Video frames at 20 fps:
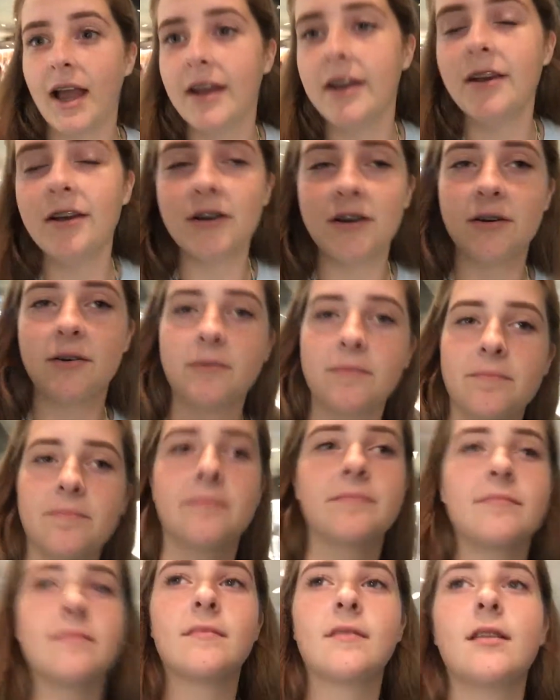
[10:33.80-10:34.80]
I know.
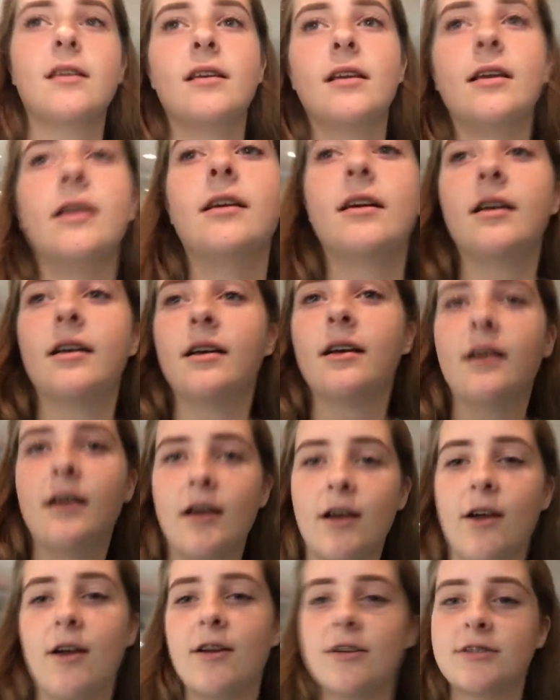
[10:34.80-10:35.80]

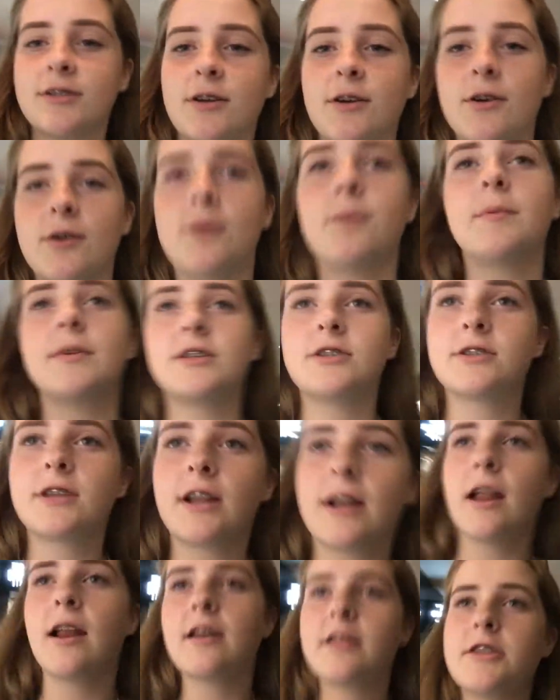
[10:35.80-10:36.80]
So we just
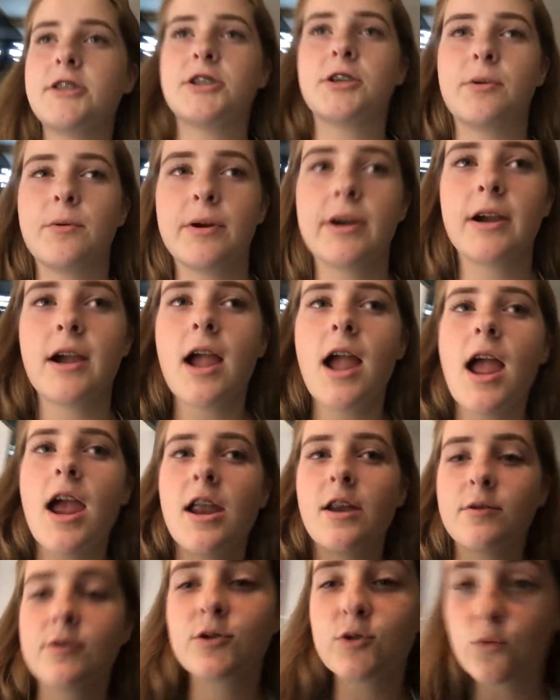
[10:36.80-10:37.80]
out of the tour.
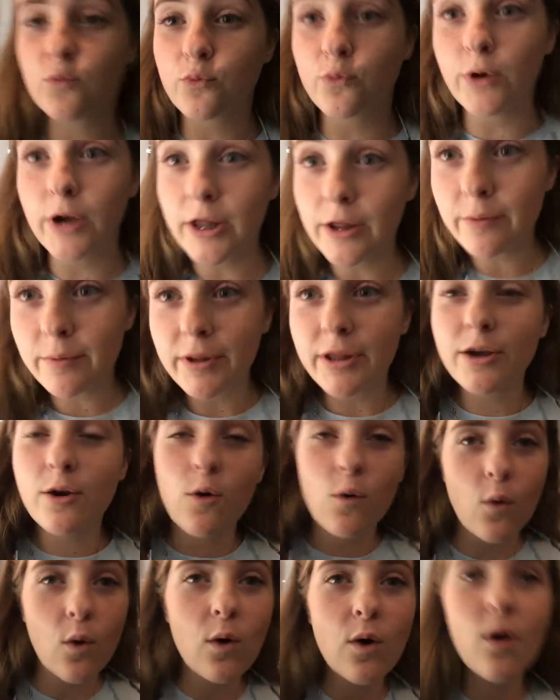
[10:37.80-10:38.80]
You know, it's really, really
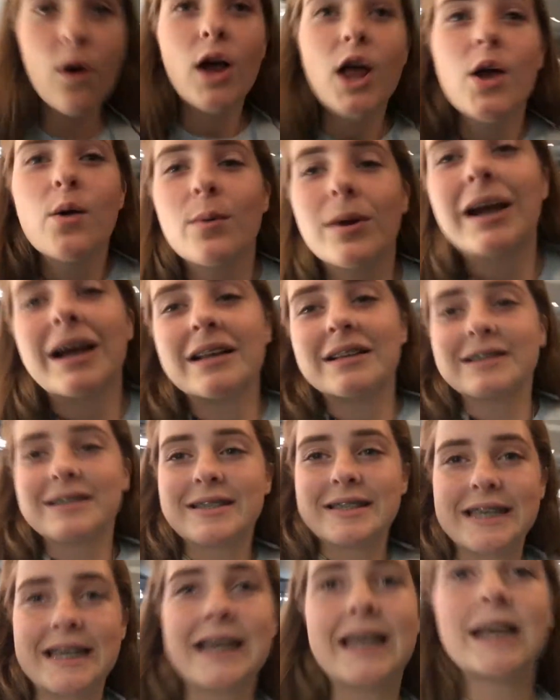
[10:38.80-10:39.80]
cool. We got to
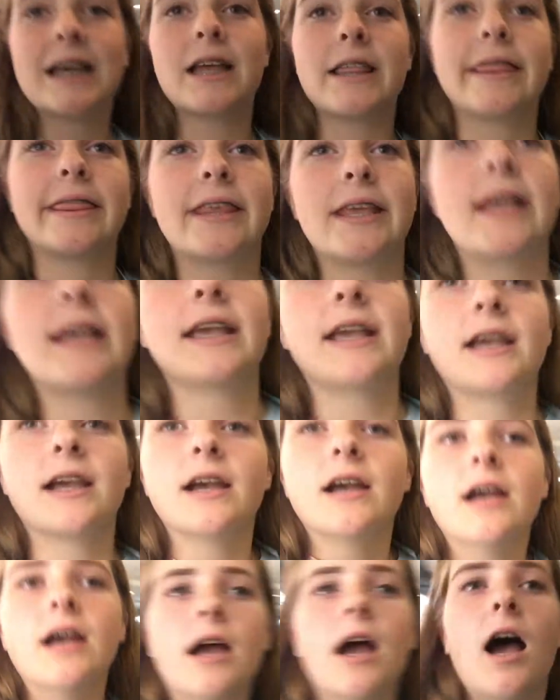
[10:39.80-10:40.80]
see the
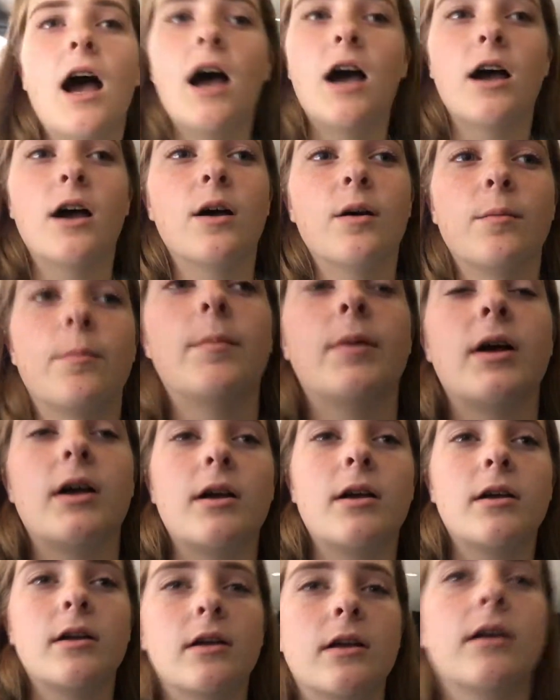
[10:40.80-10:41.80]
um,
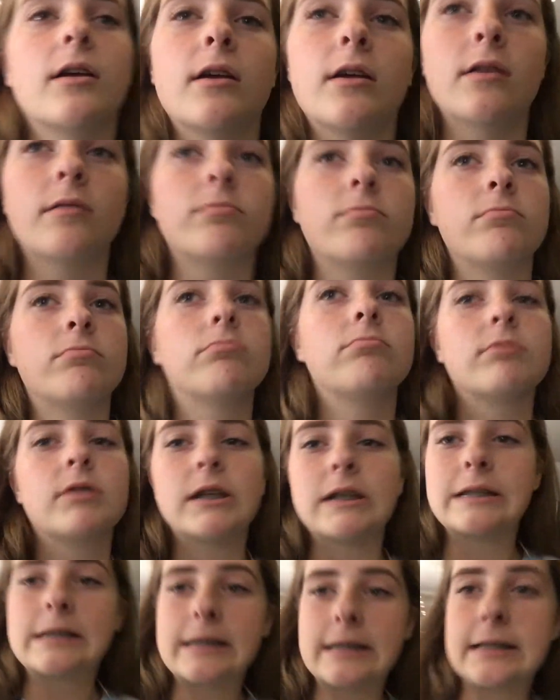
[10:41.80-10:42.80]

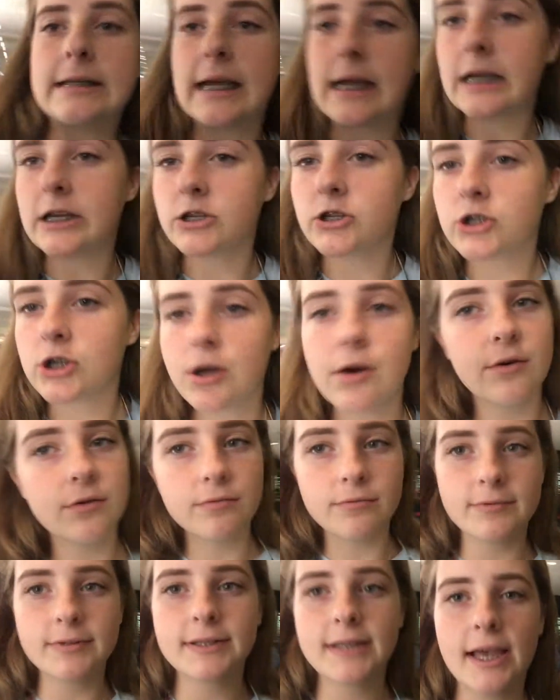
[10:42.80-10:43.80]
the Today Show
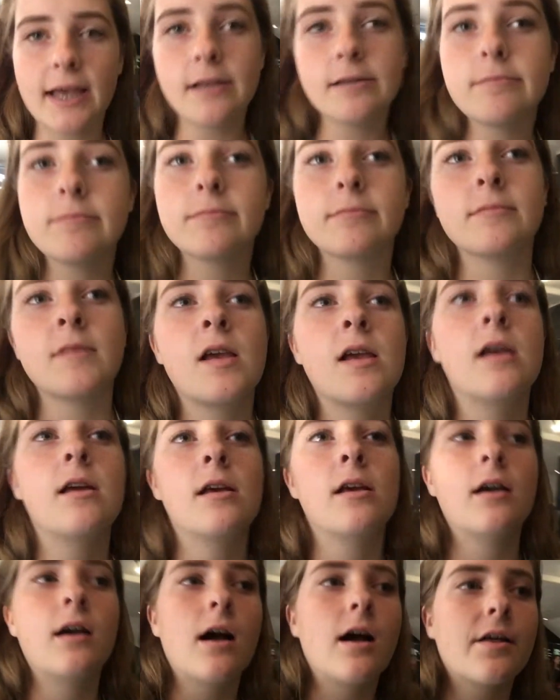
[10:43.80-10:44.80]
set,
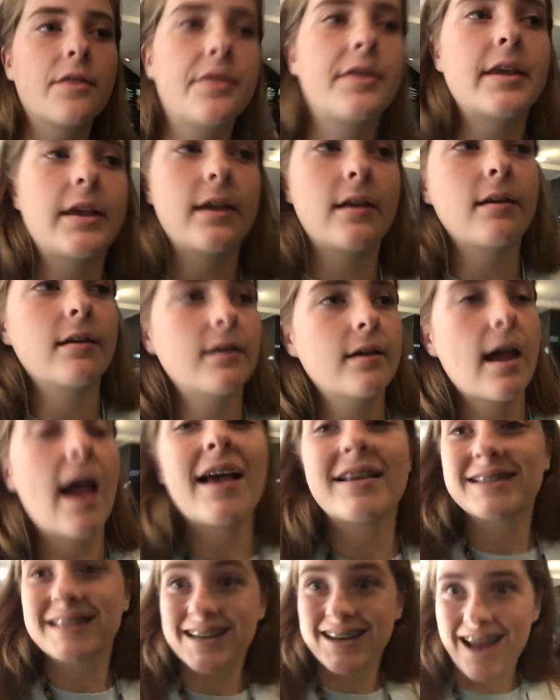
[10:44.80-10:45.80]
the
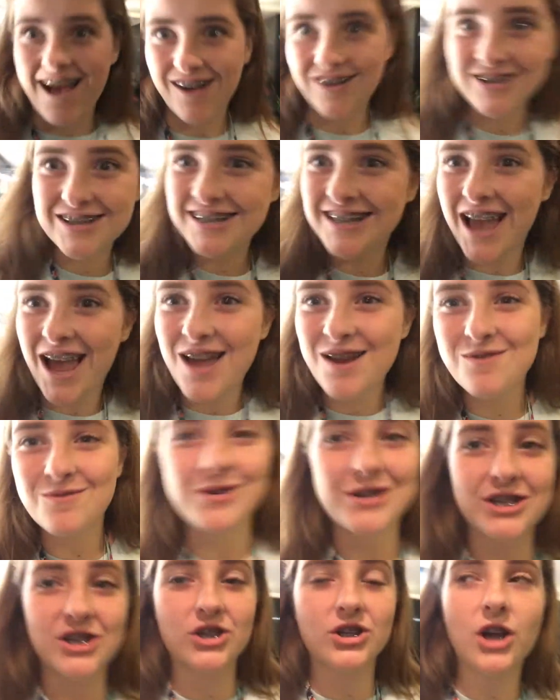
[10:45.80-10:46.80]
S N L set,
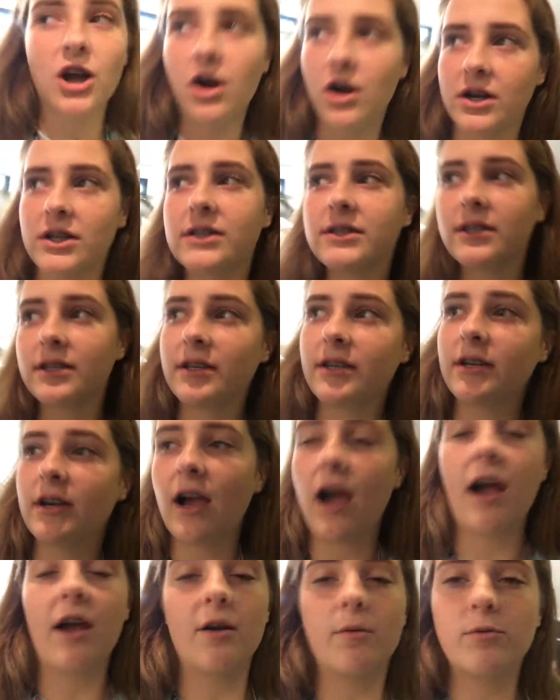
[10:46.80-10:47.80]
which honestly
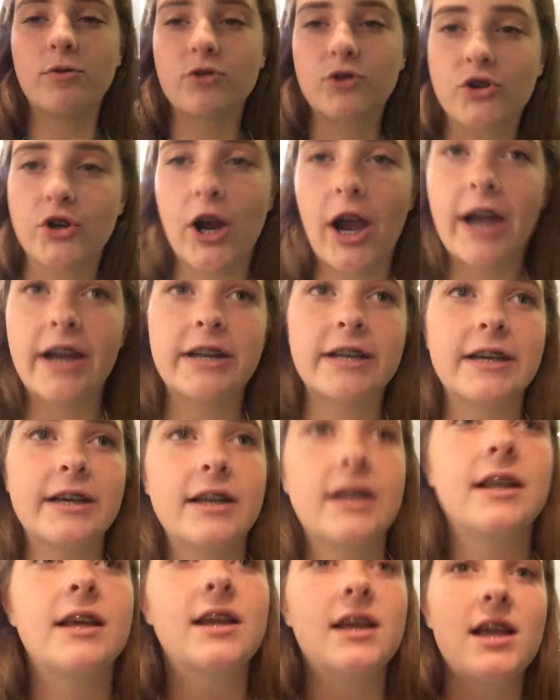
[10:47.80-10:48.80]
I almost cried in.